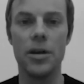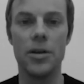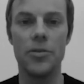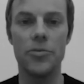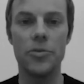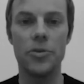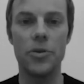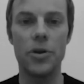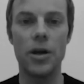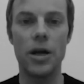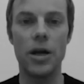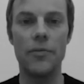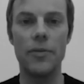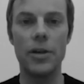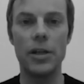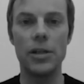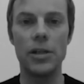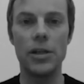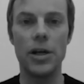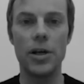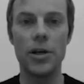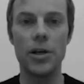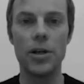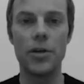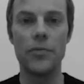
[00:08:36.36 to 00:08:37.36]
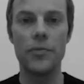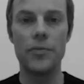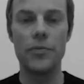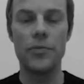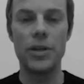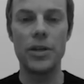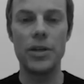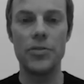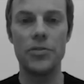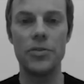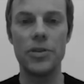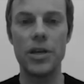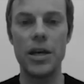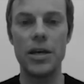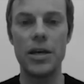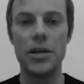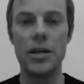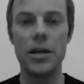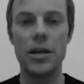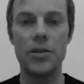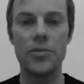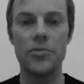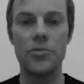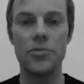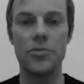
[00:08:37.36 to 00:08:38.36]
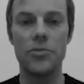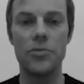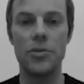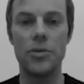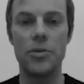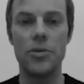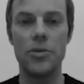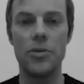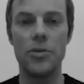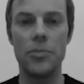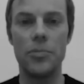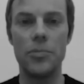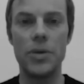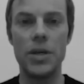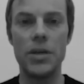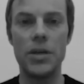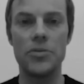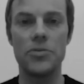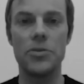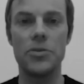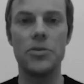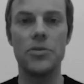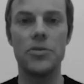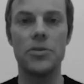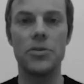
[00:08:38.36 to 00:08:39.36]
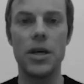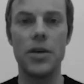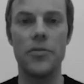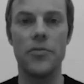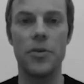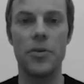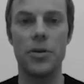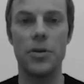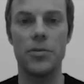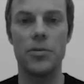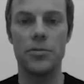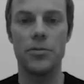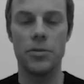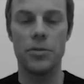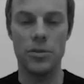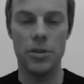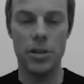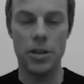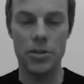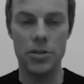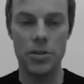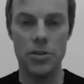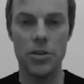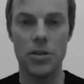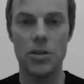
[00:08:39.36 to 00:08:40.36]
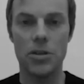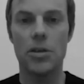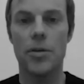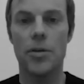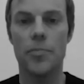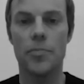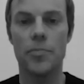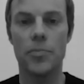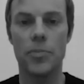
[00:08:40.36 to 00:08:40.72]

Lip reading: to have a lot of this data being synthetic.